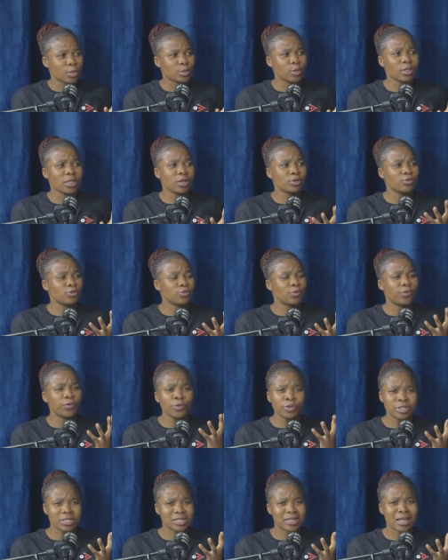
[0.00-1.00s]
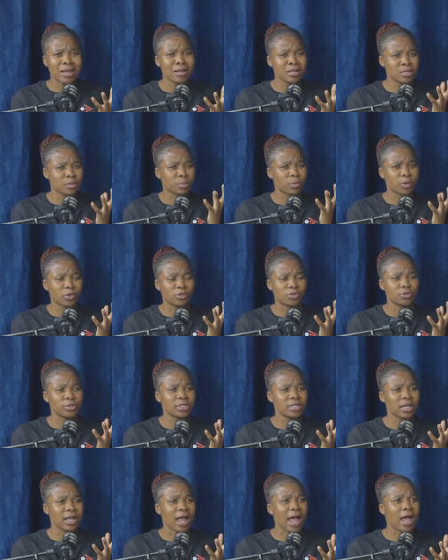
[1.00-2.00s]
So the fruits that he's
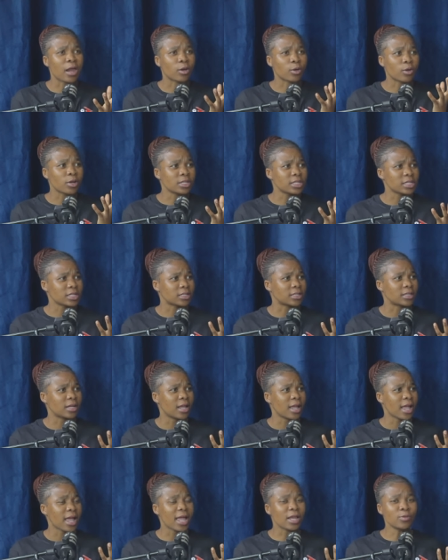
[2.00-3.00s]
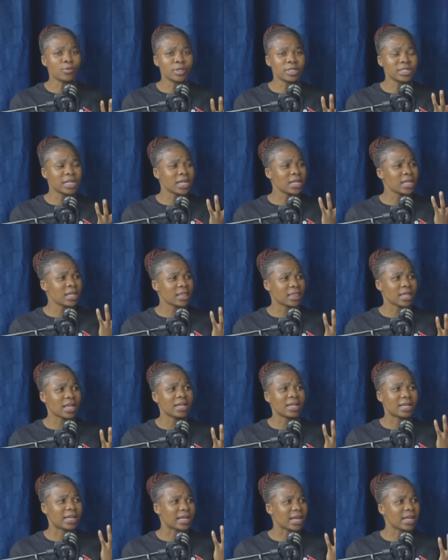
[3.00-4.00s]
producing are rotten, and we're taking
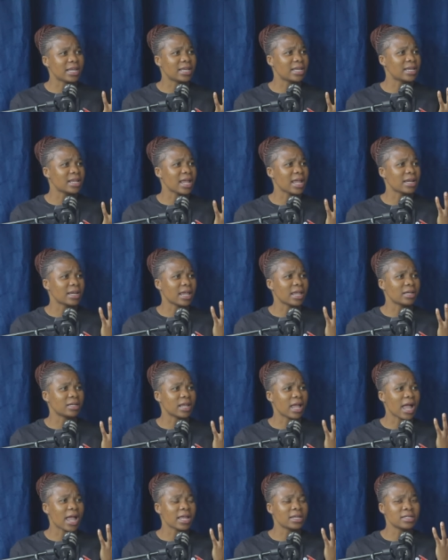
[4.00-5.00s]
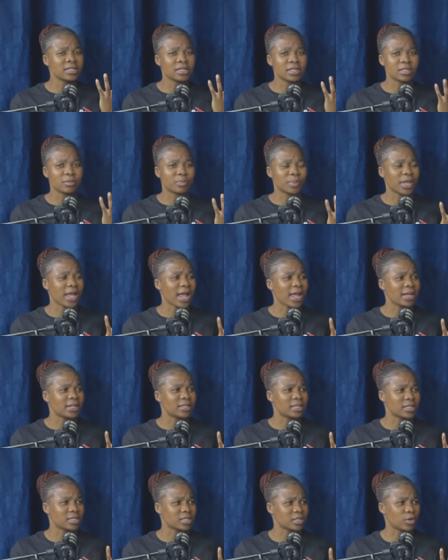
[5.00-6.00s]
that gladly and, and hiding it
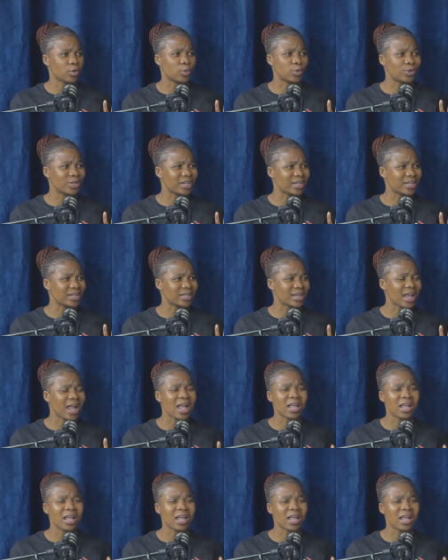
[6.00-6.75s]
behind he's a good leader.